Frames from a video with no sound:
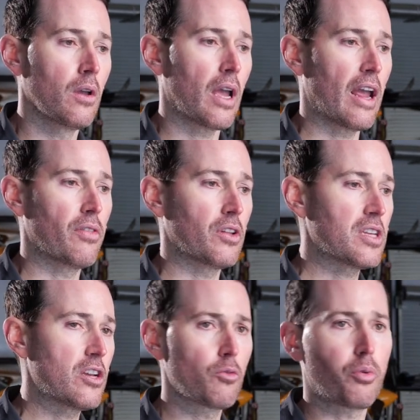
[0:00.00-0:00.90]
And the
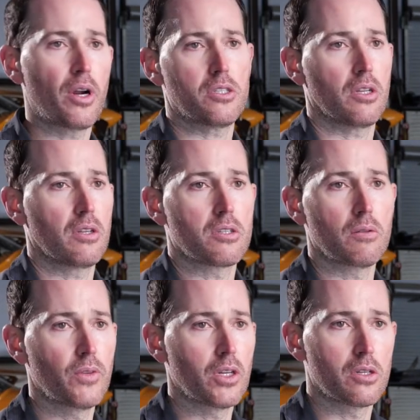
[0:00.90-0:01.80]
tier pricing
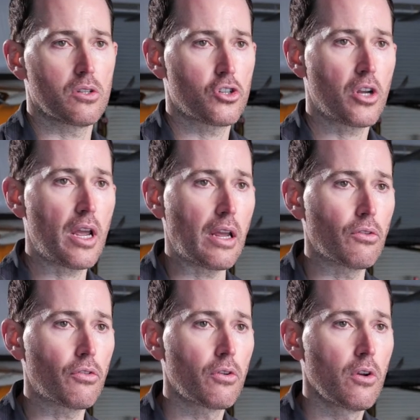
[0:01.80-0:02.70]
doesn't
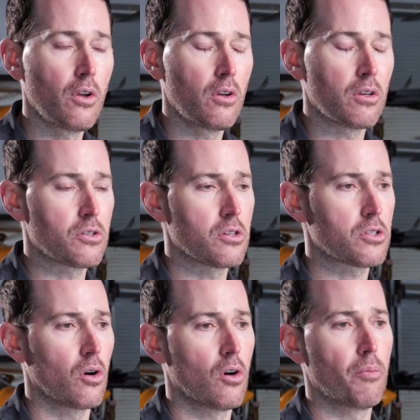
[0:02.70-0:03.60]
change. It's just
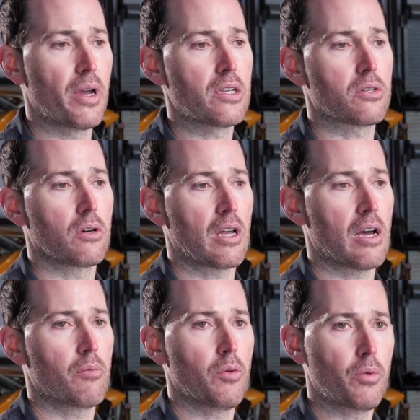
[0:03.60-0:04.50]
all based on how
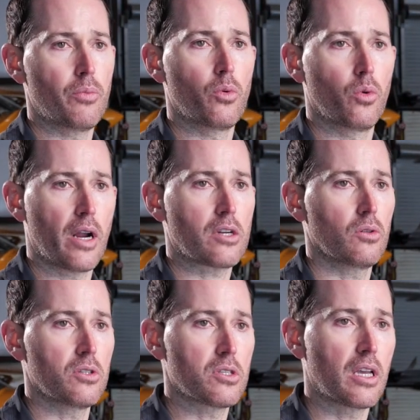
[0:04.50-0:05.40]
many people we're
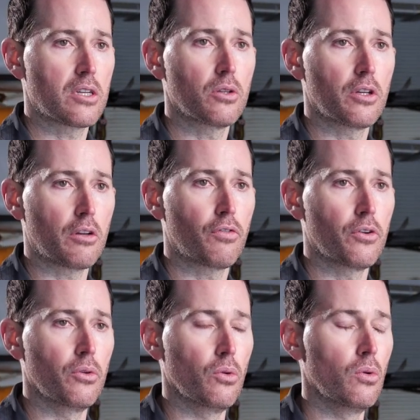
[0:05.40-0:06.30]
actually scheduling for
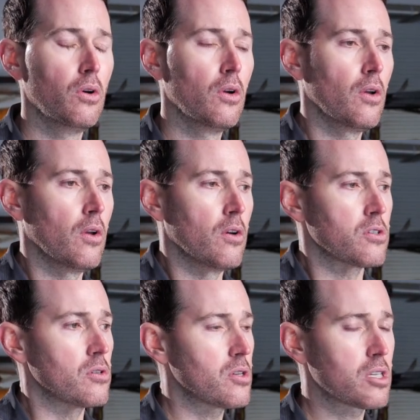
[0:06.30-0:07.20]
you.
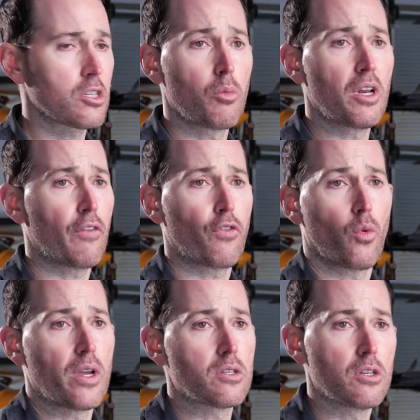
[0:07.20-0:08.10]
So there's just so many different
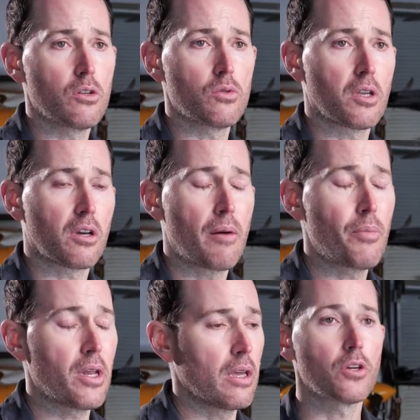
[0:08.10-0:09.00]
ways to use the
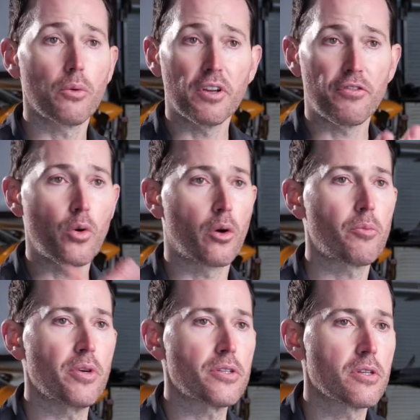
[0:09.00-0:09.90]
company. So if you own a
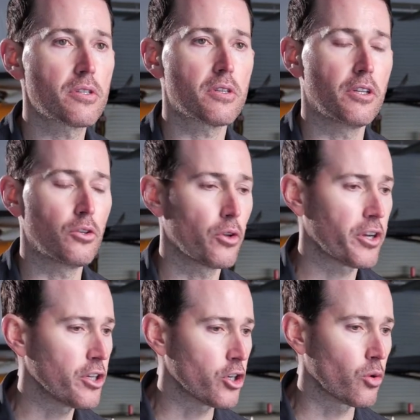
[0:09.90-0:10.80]
business and you're
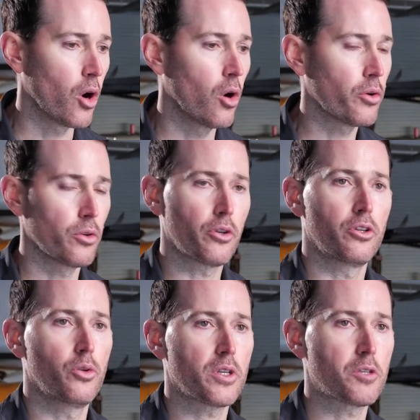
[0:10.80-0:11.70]
looking to grow, you're looking
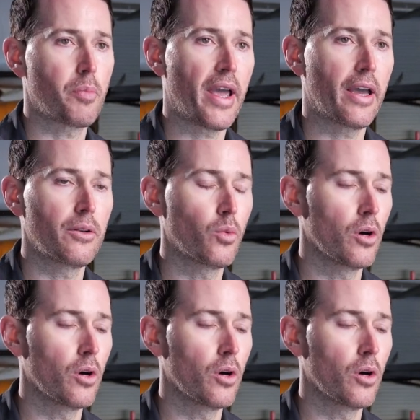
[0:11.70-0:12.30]
to expand while